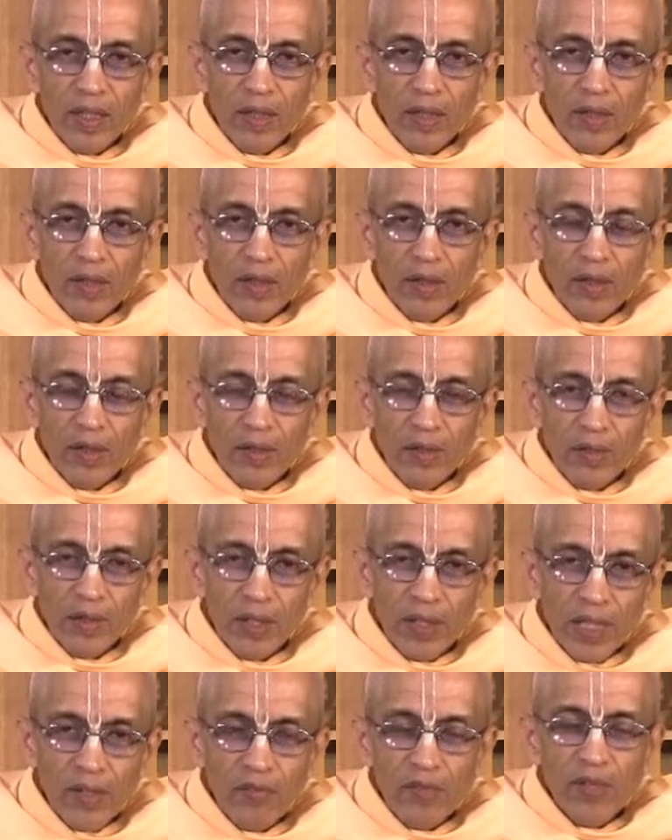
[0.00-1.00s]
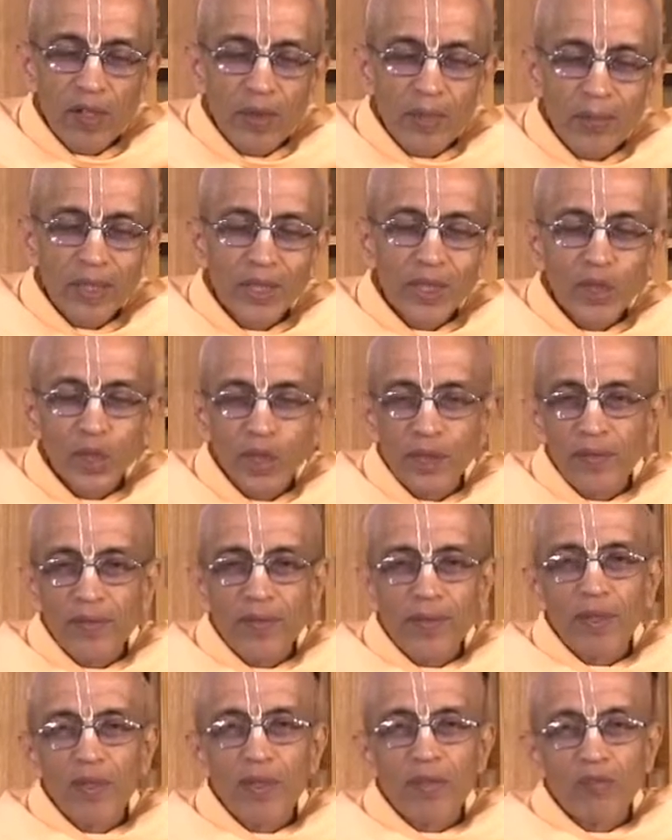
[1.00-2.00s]
uh,
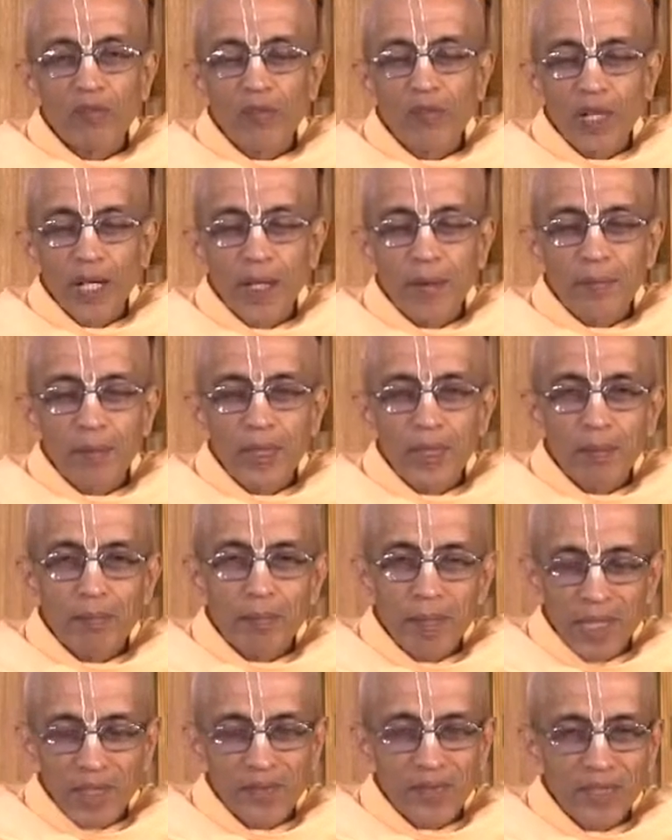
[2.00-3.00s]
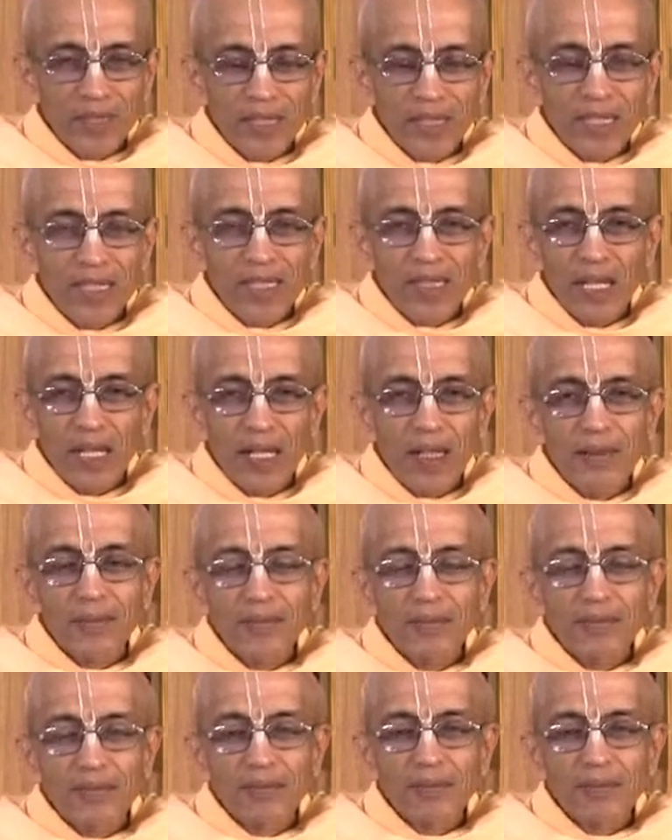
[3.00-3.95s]
information from the Bhagavad Gita,